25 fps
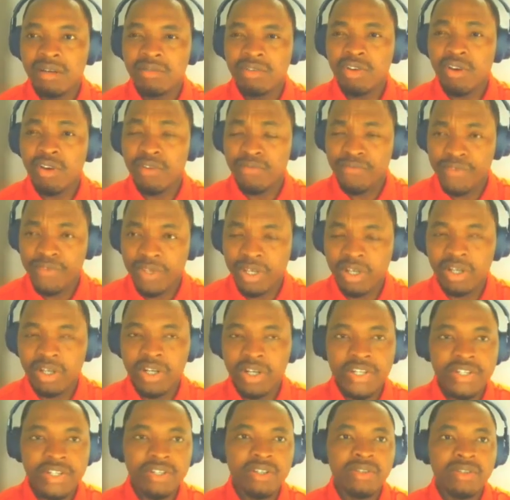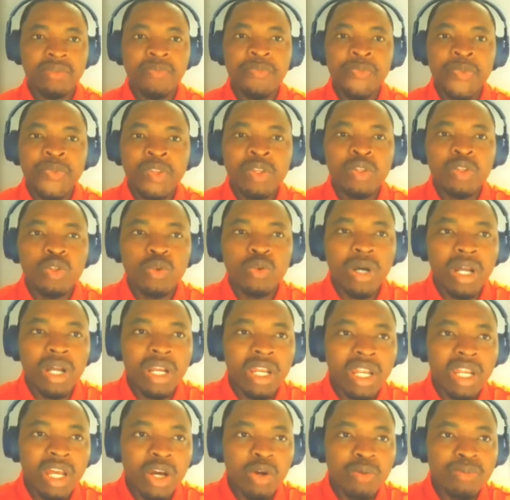configuration to
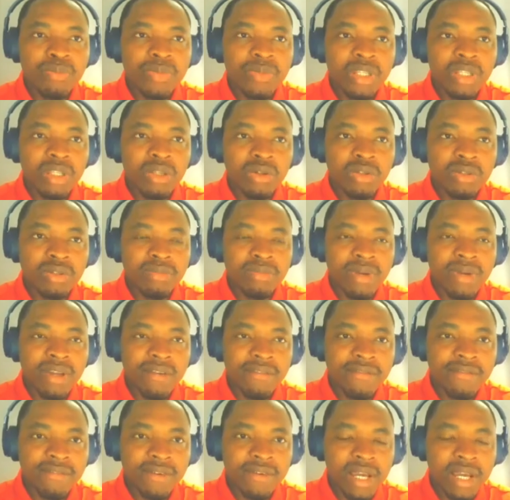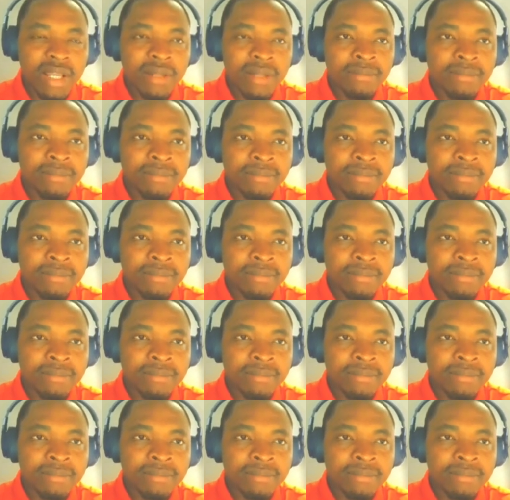allow me load my file.